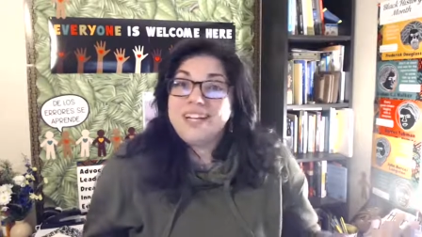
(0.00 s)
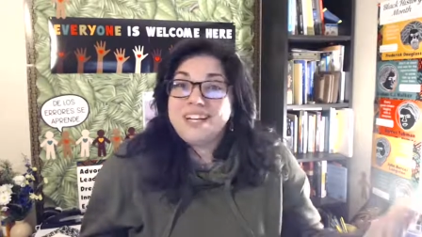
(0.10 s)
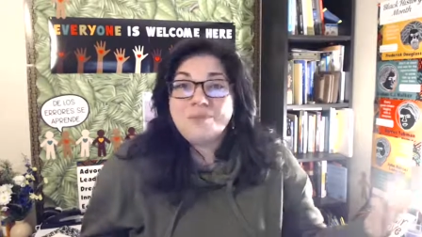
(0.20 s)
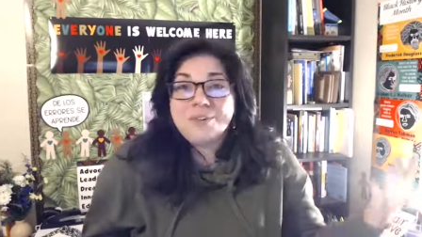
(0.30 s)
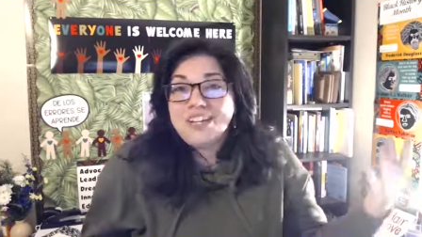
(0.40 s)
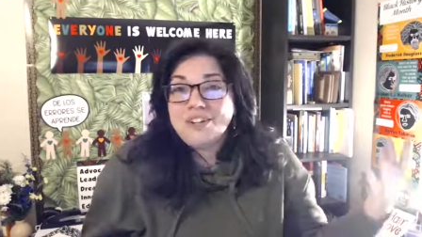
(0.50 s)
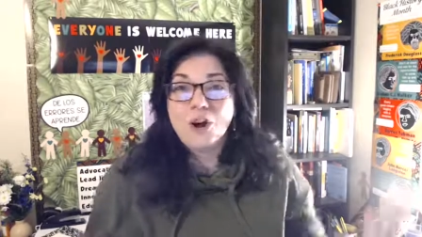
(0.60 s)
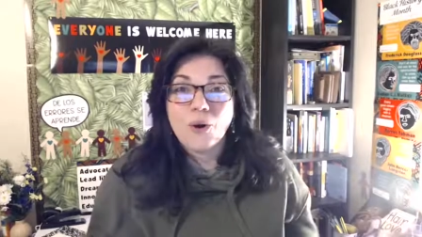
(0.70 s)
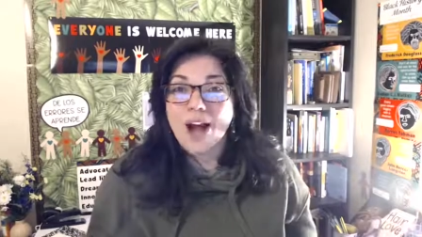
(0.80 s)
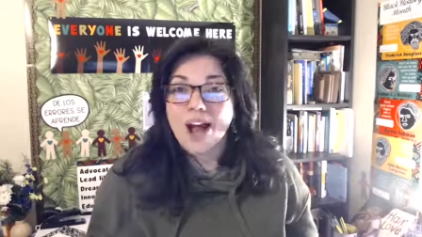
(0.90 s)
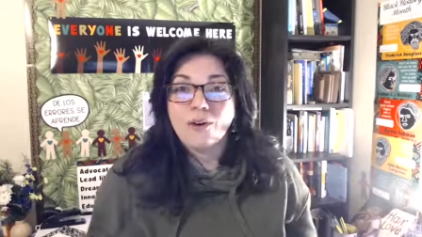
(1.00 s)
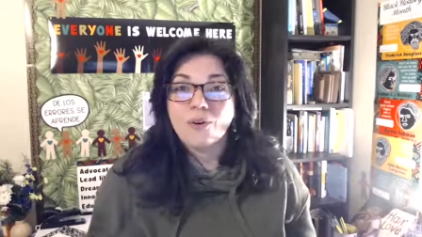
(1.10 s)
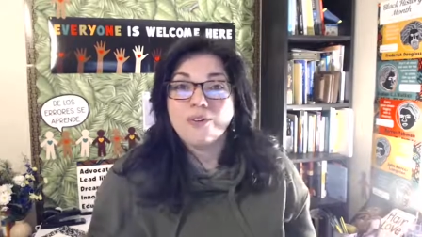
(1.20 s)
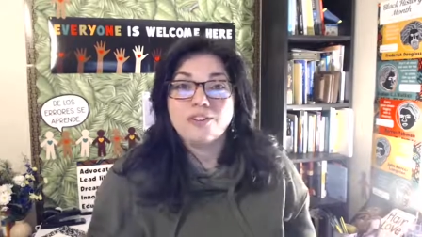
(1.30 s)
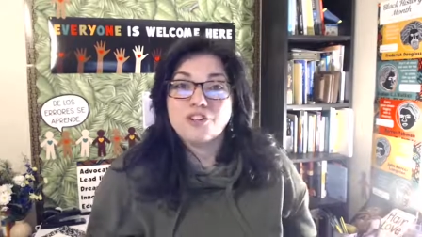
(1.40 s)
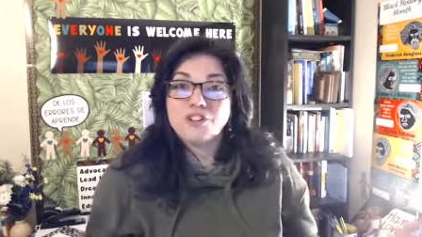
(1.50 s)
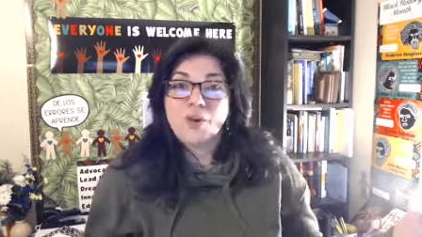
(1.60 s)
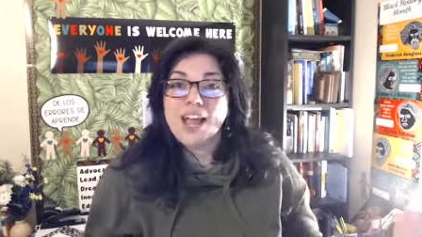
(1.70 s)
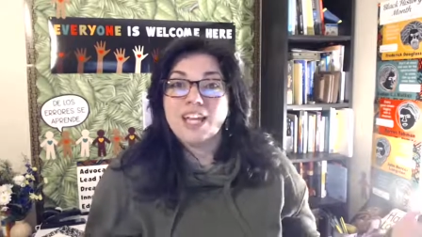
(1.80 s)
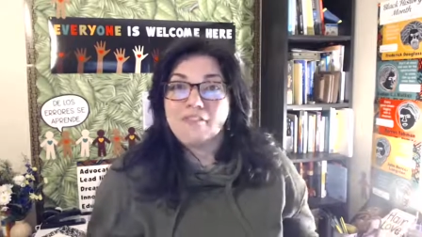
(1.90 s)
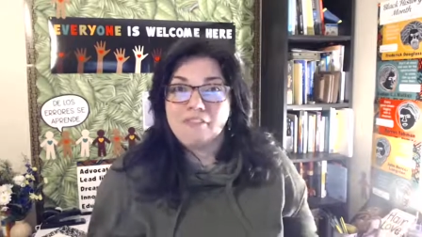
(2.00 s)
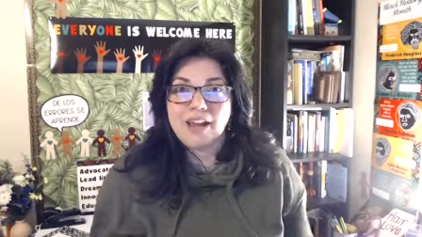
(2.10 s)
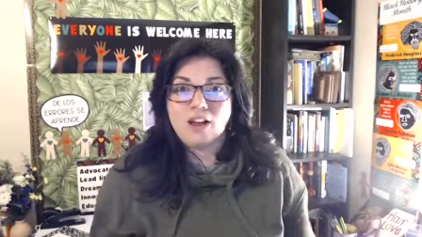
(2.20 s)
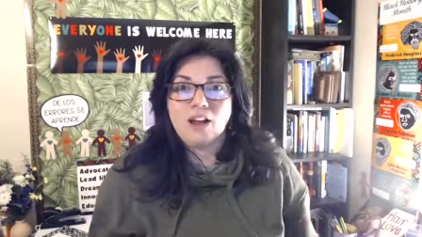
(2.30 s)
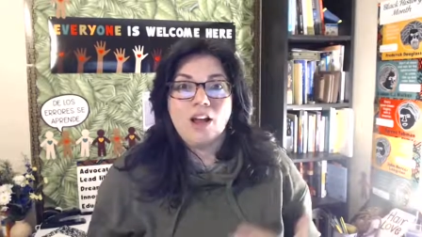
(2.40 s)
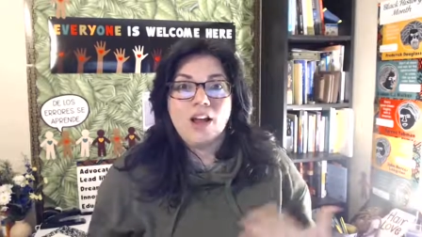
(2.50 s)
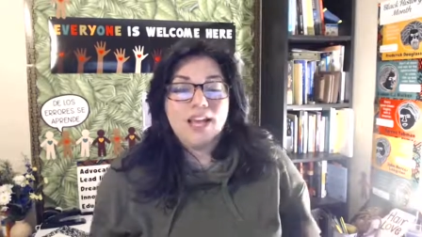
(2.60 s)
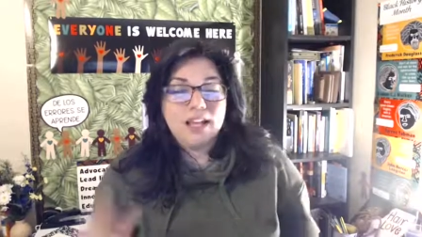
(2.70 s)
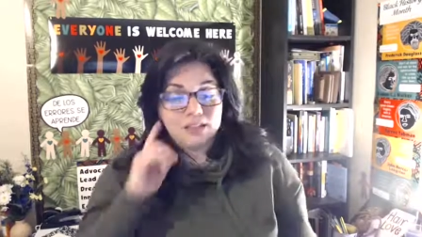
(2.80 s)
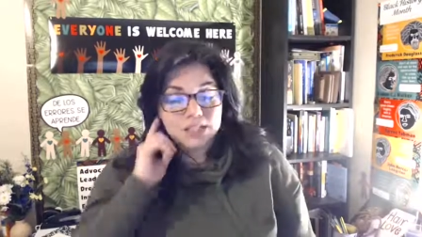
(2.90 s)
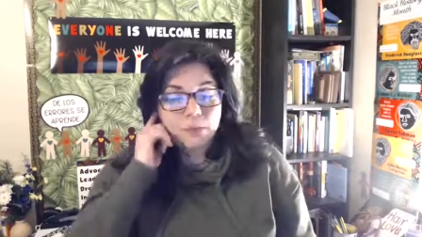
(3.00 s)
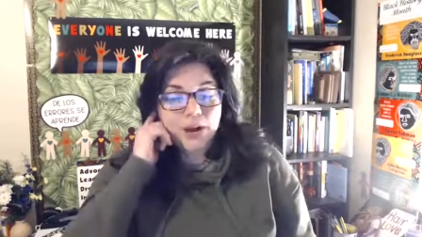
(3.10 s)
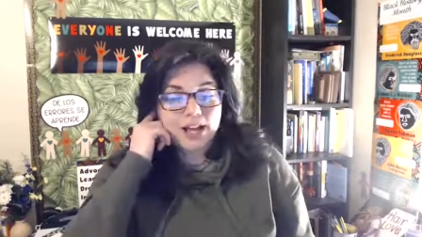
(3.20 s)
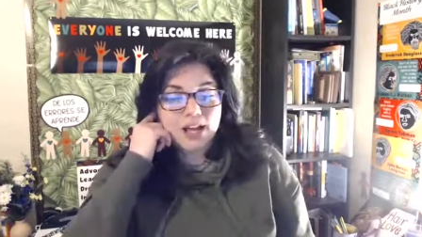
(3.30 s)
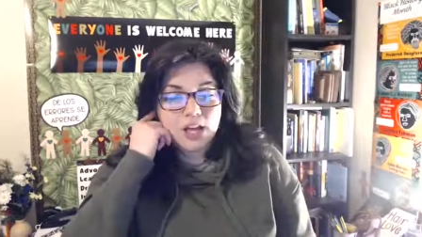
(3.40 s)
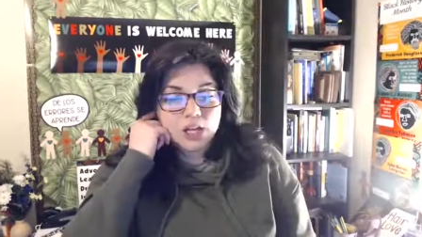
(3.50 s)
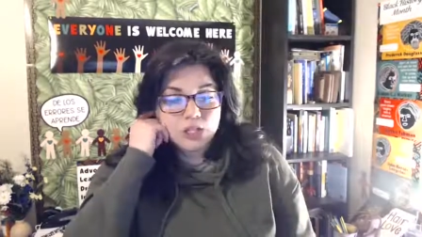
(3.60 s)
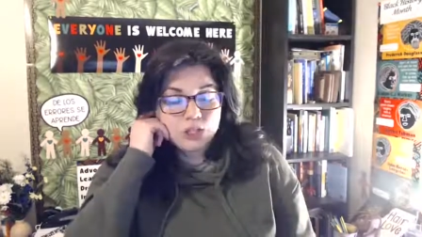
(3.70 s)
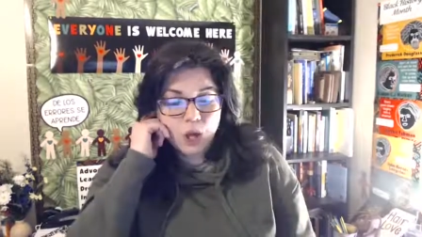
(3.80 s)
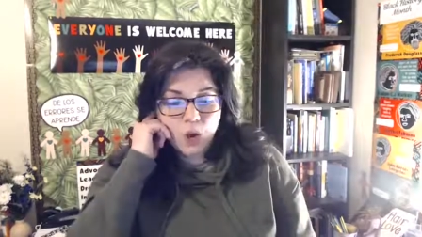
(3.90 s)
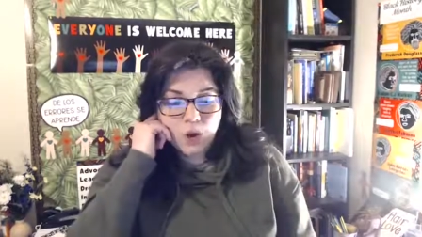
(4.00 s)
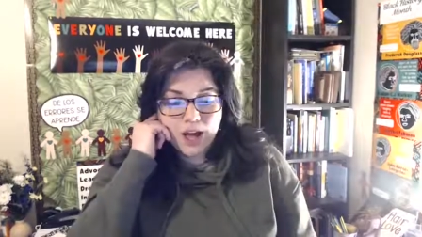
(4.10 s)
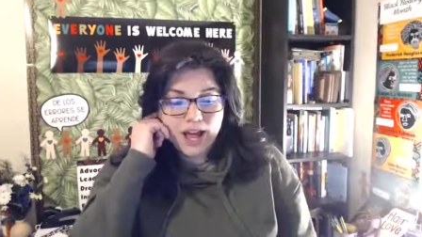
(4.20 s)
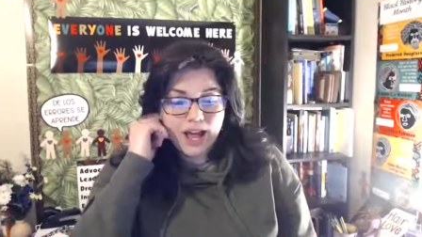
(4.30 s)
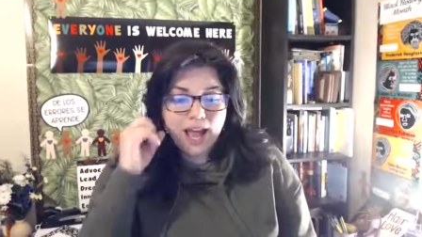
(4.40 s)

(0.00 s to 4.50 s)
we didn't really know how to do any of it in the spring so